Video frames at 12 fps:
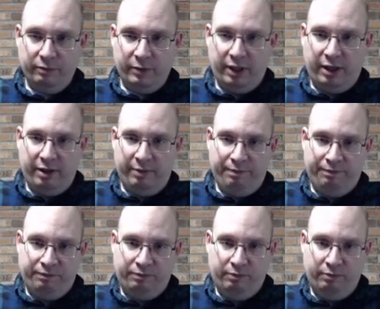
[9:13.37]

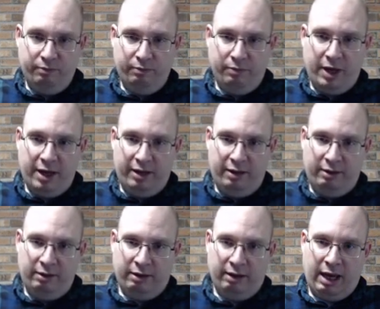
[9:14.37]
But
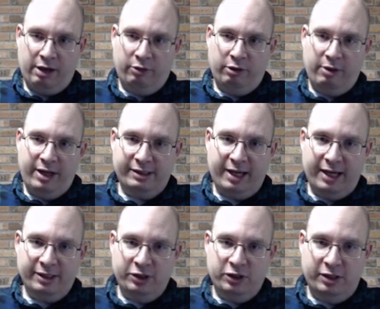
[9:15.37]
I don't want to raise
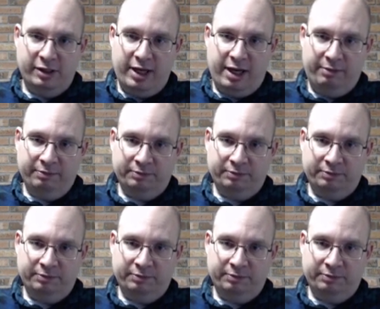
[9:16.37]
taxes just yet.